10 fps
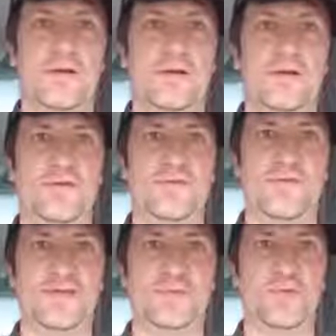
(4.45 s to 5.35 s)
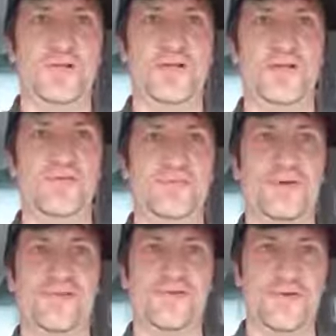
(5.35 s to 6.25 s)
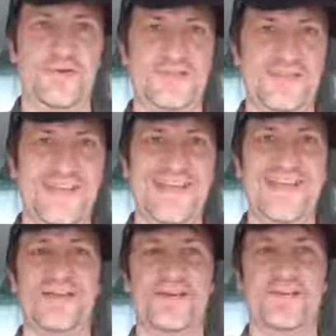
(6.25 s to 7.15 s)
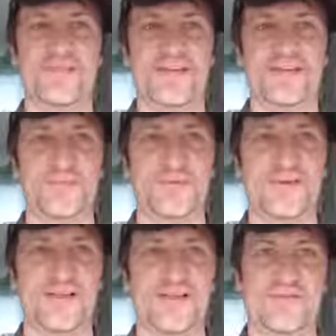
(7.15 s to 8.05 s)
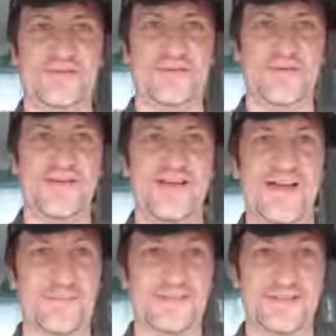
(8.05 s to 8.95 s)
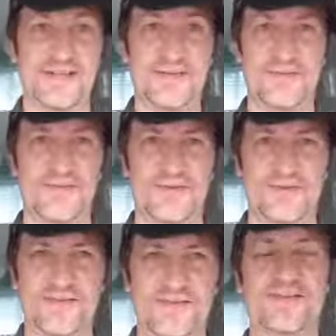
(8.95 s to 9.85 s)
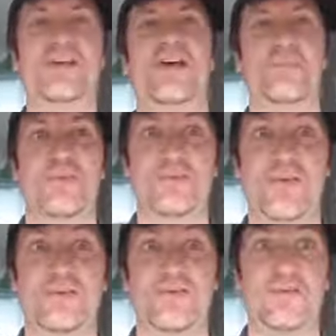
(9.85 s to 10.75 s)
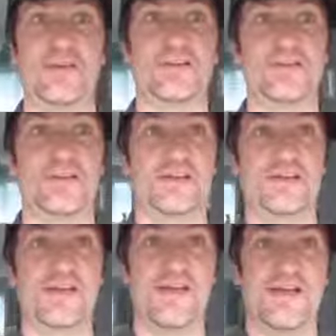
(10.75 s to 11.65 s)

Facebook Live is my first Facebook Live, so I'm a tiny bit nervous, but very, very excited.